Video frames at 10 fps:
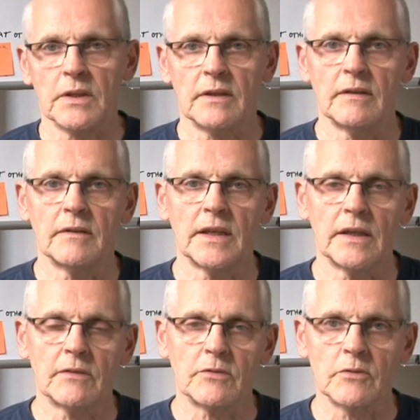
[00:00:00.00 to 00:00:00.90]
with it
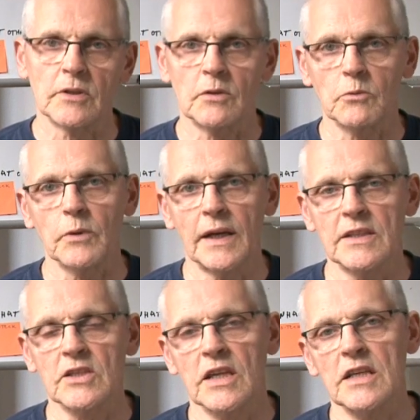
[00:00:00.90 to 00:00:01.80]
through your whole
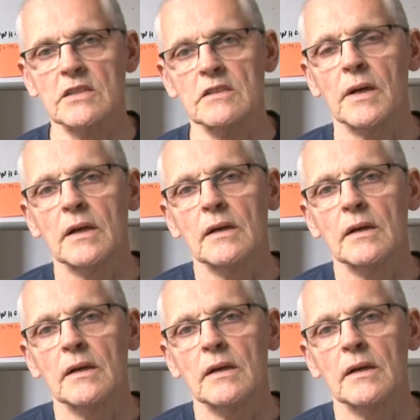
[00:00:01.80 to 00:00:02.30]
education.